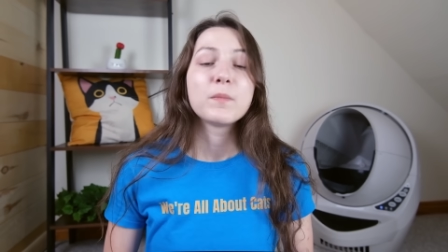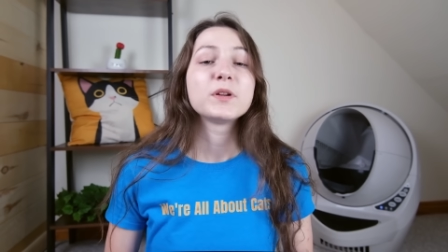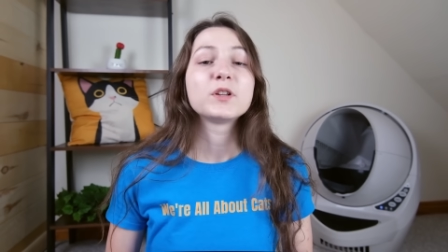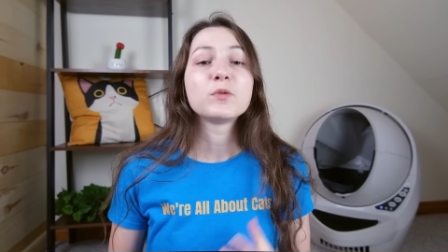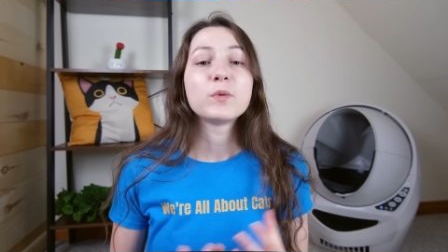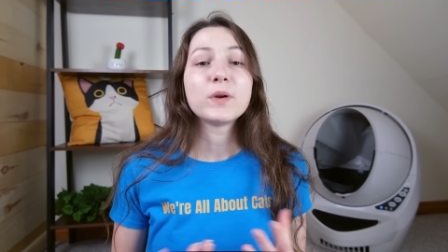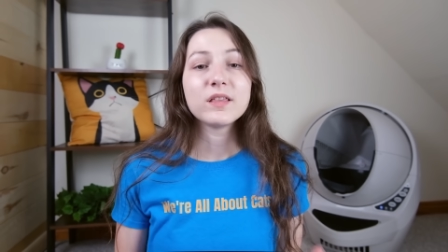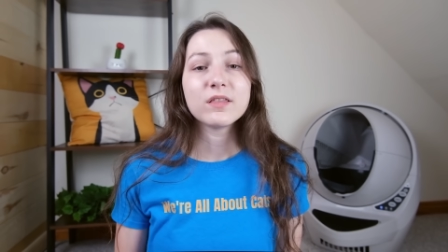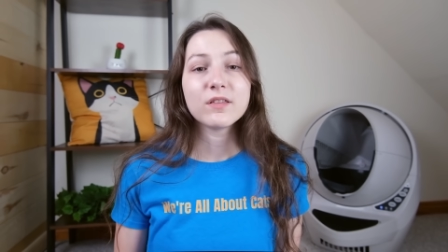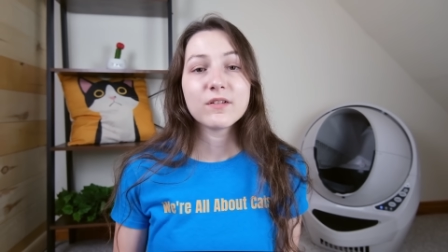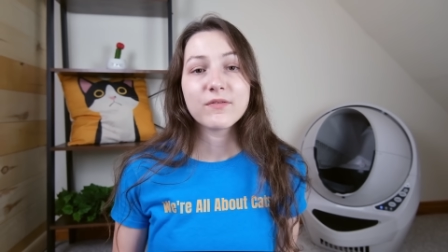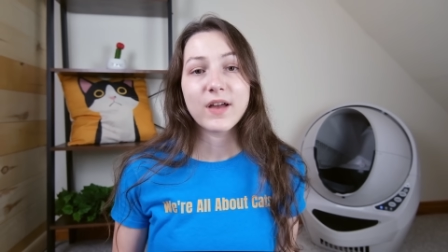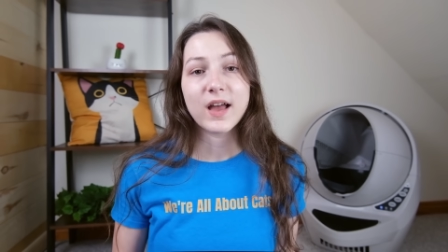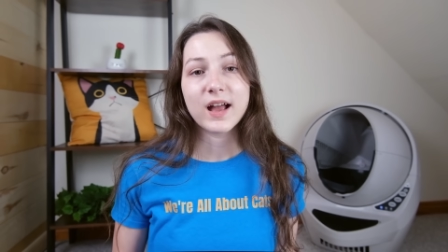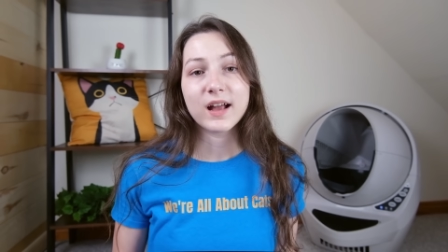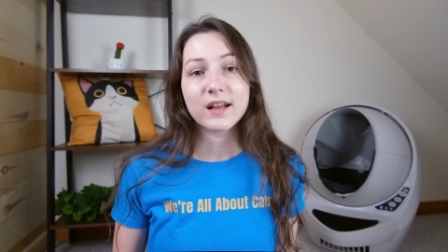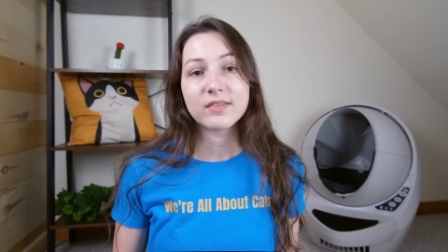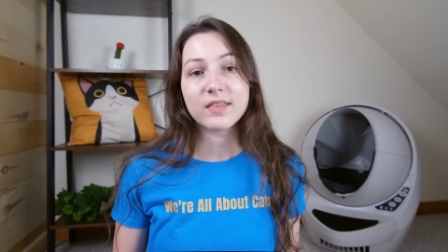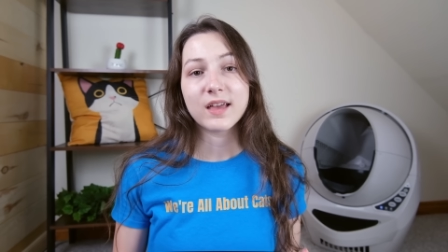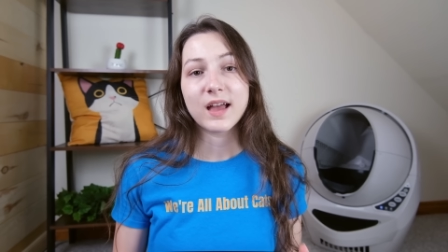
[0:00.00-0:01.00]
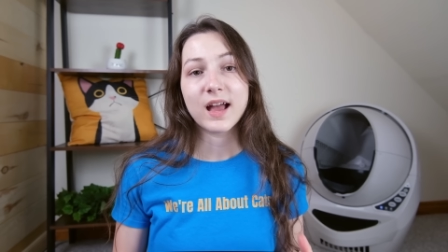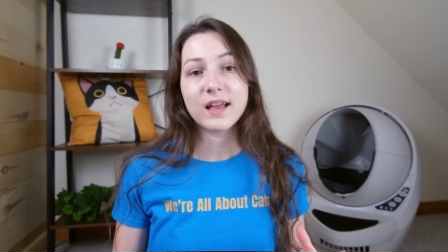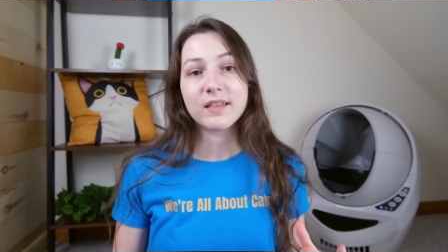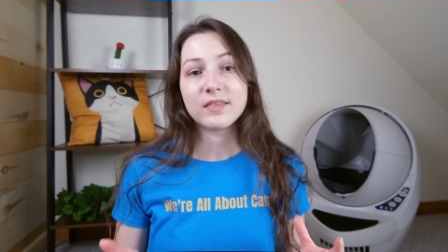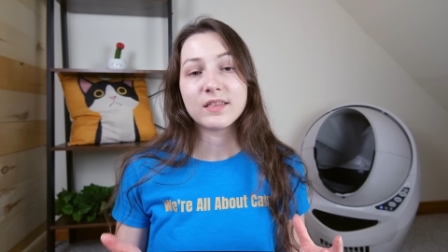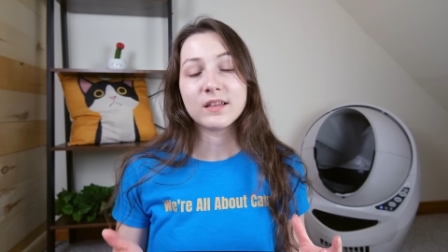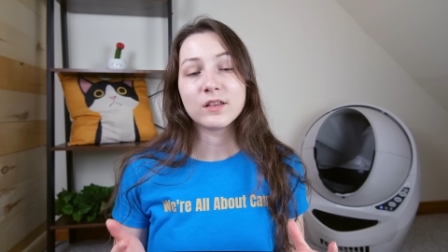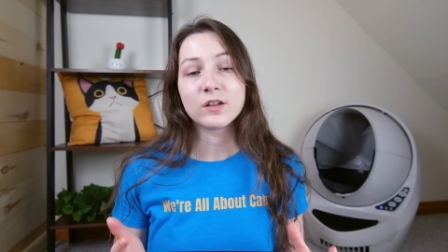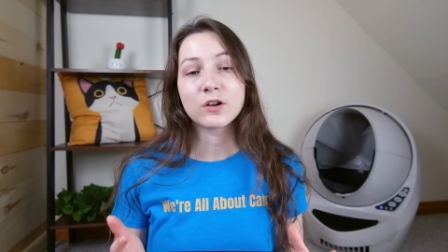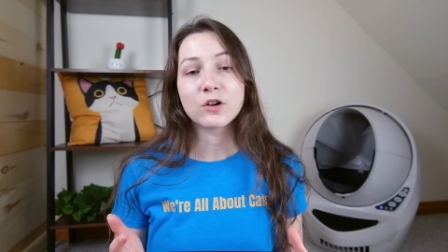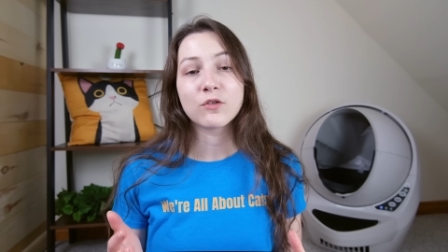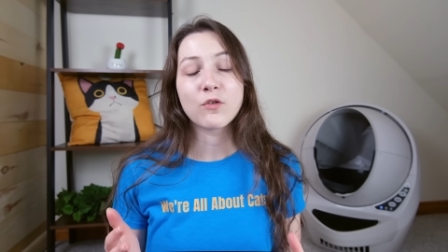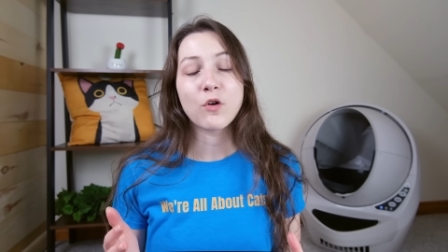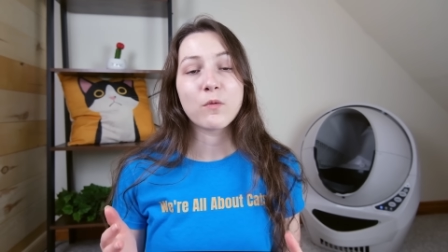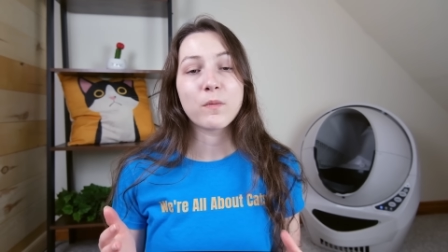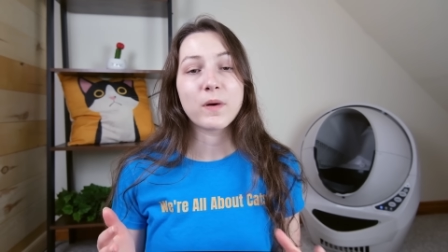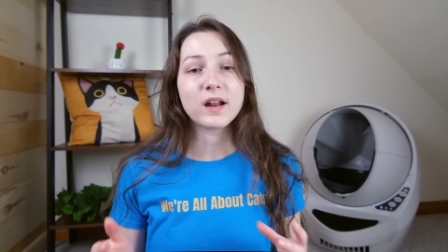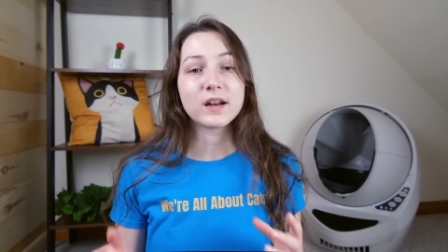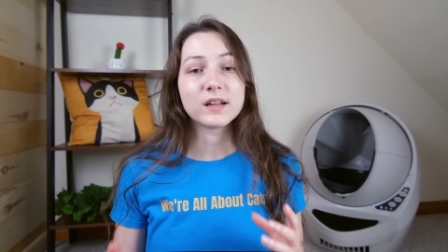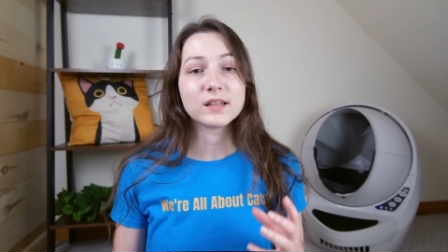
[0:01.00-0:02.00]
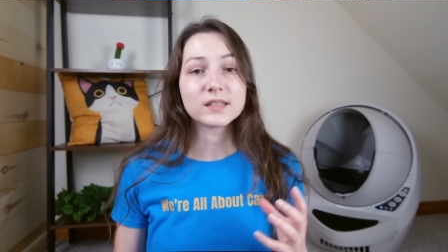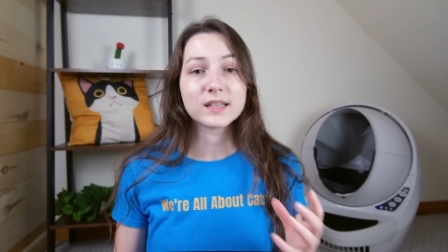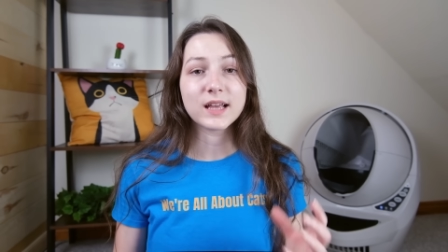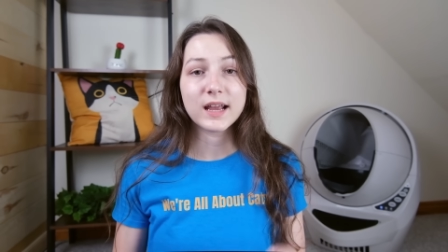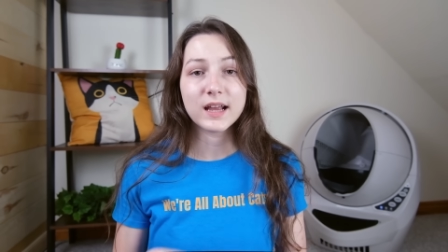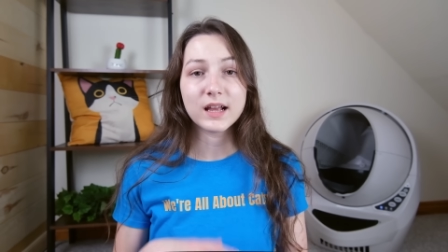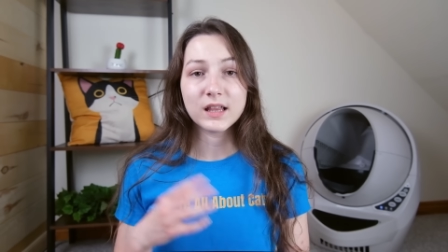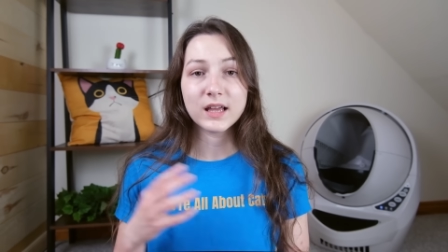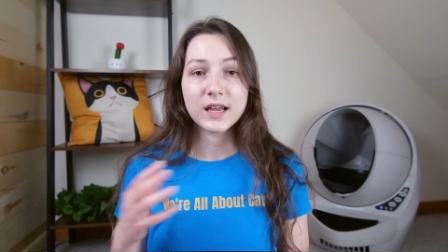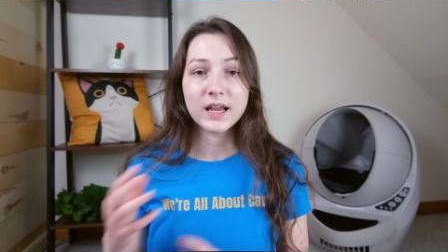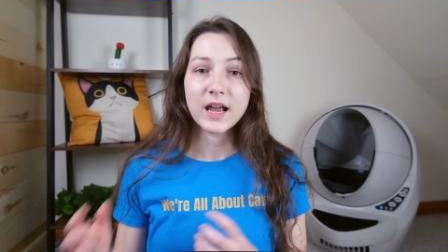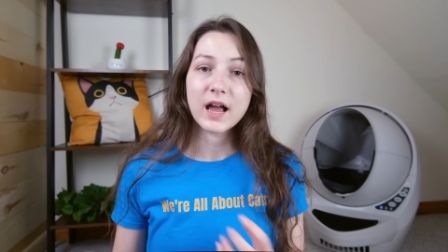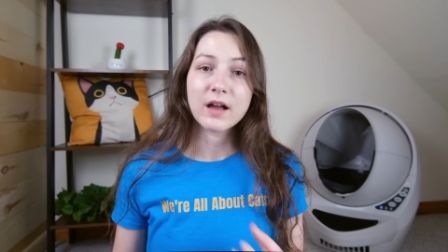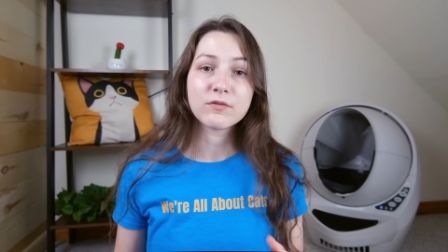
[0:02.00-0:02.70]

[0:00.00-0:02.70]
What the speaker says: Between the fact that the litter robot is cycling